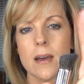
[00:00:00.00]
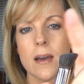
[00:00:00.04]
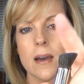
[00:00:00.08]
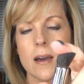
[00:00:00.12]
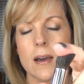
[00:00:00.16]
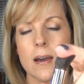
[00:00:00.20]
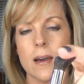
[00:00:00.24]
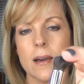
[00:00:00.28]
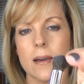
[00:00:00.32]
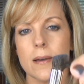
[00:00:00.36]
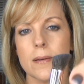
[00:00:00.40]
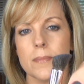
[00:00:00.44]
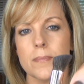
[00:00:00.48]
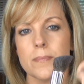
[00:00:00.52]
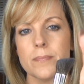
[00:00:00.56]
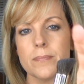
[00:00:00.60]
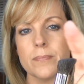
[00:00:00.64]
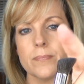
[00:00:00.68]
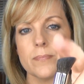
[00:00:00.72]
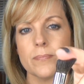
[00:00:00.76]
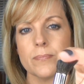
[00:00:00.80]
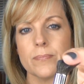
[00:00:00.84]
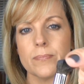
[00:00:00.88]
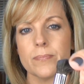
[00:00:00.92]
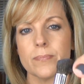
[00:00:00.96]

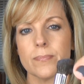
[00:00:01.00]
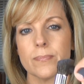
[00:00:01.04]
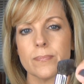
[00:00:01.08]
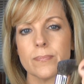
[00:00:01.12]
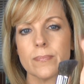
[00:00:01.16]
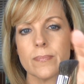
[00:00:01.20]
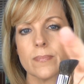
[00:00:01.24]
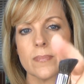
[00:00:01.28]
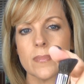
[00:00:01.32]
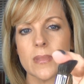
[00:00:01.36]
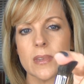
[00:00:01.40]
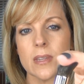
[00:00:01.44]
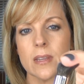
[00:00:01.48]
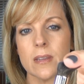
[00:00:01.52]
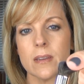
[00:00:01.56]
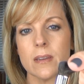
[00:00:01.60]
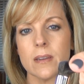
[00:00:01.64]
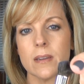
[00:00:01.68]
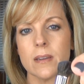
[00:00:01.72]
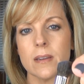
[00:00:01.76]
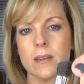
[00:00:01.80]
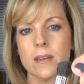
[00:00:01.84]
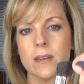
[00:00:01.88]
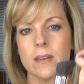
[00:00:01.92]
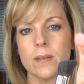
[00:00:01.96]

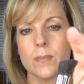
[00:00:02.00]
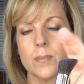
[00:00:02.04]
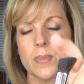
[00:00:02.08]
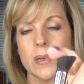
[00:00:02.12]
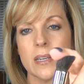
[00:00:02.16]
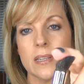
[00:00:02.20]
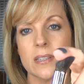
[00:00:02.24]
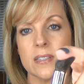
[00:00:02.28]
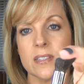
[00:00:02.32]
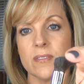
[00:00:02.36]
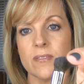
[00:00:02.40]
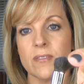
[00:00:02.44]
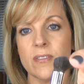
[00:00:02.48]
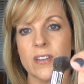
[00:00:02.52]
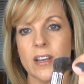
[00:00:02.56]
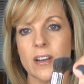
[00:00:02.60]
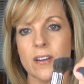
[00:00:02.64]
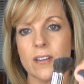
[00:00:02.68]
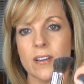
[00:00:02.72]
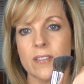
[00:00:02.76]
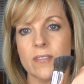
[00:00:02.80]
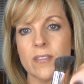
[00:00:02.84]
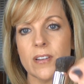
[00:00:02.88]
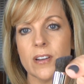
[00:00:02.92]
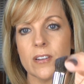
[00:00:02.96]
but it's
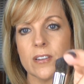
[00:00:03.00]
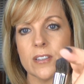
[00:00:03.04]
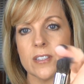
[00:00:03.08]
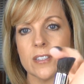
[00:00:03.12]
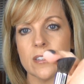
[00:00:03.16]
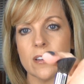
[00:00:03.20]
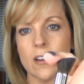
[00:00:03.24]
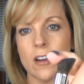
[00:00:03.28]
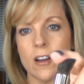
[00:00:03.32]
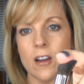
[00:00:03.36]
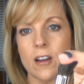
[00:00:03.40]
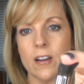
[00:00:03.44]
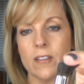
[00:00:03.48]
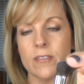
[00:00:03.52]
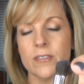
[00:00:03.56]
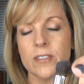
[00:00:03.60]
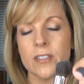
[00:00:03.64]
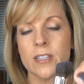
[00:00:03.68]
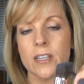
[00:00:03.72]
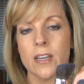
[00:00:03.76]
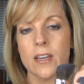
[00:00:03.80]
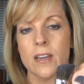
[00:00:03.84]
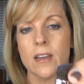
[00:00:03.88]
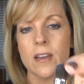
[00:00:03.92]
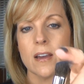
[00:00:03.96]
very, very
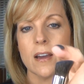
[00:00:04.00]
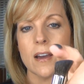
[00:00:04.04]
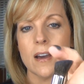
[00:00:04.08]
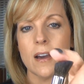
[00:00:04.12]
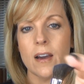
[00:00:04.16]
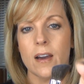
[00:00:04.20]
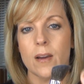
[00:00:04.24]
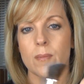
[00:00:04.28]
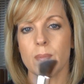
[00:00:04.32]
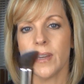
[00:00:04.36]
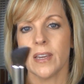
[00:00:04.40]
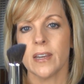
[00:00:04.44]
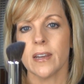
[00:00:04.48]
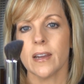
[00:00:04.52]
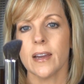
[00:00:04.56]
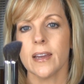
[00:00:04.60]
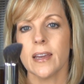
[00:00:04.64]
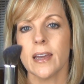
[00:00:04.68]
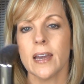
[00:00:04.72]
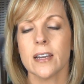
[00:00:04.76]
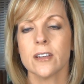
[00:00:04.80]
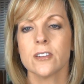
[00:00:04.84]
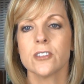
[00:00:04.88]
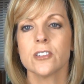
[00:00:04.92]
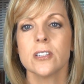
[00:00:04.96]
soft. And I
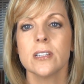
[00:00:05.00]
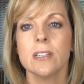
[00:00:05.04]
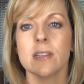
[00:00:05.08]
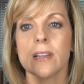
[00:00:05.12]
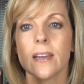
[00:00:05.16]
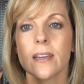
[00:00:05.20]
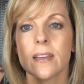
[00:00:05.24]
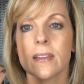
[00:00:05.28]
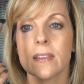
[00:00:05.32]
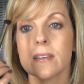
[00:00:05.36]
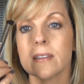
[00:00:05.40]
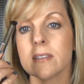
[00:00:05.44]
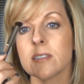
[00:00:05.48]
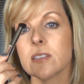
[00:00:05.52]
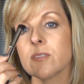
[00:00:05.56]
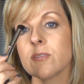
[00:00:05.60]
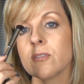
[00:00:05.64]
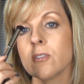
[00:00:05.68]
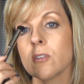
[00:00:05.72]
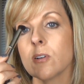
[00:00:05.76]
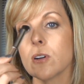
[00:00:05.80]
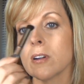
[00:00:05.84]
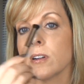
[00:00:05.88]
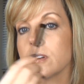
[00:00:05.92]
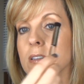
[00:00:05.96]
actually like this
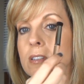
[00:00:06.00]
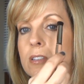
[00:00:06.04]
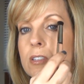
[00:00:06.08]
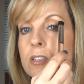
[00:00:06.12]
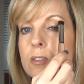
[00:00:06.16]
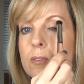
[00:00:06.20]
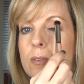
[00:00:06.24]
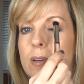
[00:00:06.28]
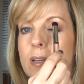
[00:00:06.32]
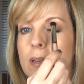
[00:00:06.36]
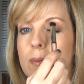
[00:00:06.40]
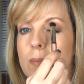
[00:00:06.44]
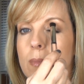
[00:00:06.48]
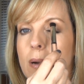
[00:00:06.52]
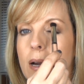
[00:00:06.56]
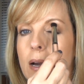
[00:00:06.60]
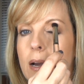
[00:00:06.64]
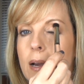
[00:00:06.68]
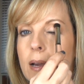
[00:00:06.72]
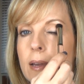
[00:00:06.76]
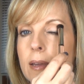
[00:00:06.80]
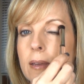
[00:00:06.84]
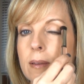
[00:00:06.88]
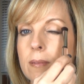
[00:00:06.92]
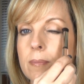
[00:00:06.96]
for doing
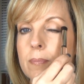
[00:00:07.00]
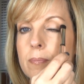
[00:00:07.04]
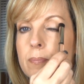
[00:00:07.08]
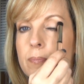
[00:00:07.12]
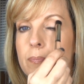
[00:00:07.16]
my